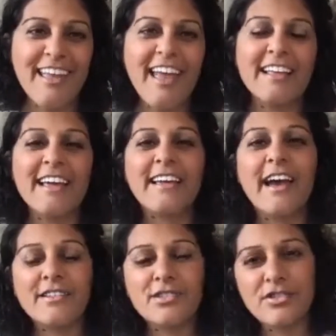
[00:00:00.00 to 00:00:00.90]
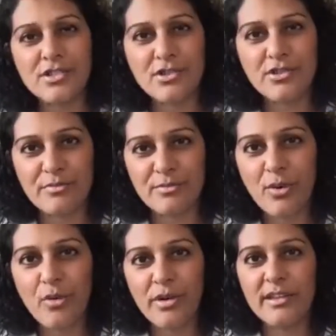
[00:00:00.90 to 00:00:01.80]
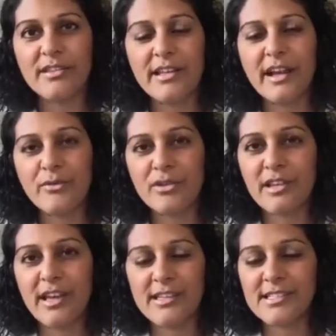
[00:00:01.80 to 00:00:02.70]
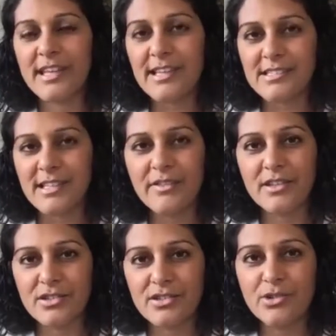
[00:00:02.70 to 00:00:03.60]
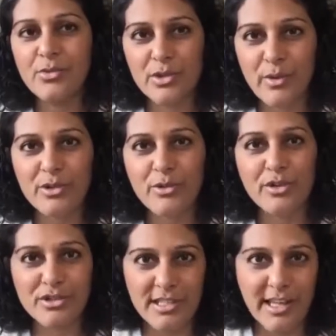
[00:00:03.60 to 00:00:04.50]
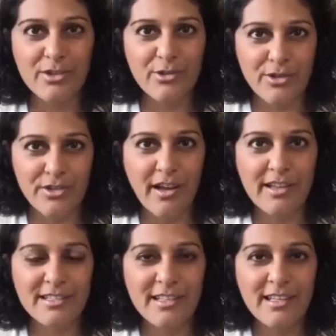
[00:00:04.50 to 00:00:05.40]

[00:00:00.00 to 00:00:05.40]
And I got to the certain point that I realized it has nothing to do with whether we're together or not.